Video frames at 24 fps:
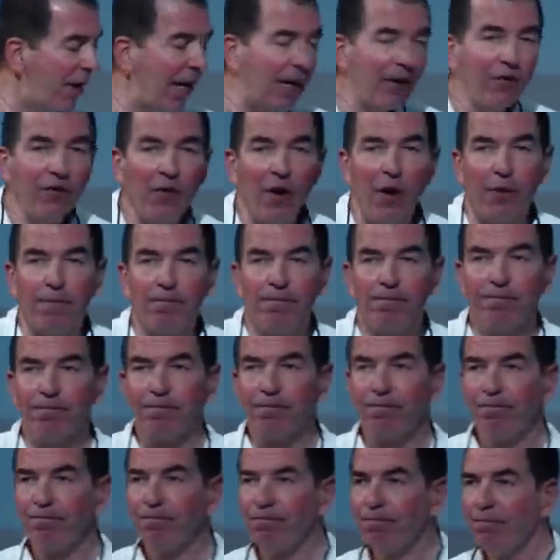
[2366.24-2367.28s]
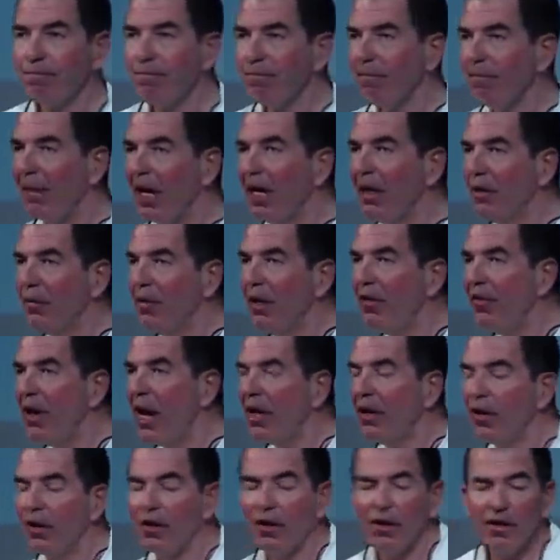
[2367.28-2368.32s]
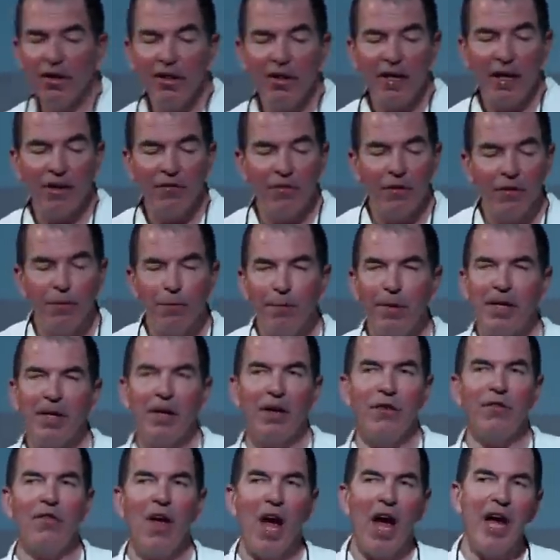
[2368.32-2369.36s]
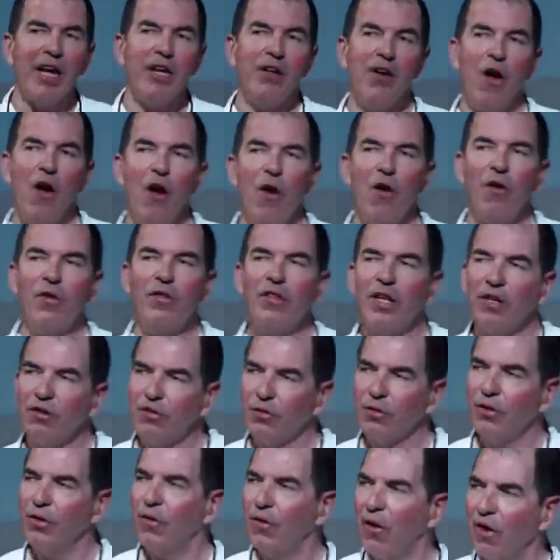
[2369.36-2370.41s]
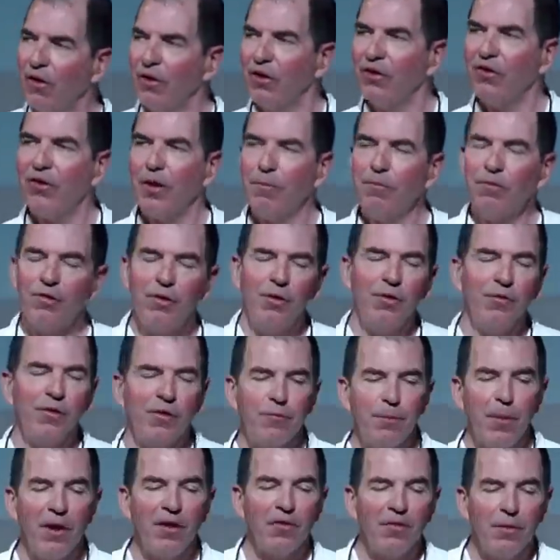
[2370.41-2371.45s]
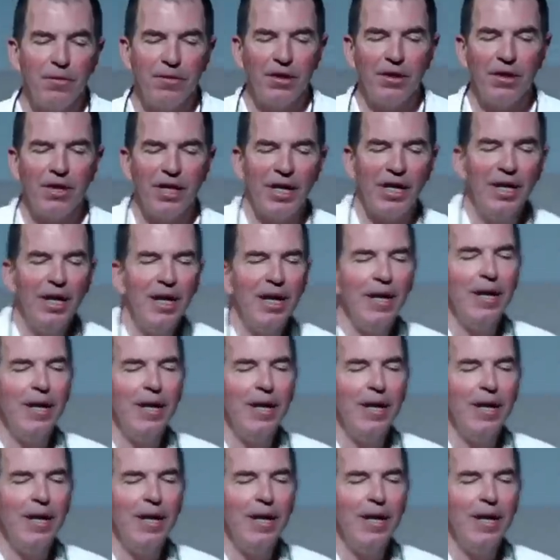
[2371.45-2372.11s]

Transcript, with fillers: think so. And the reason I no longer think so is because I know that true ownership, true responsibility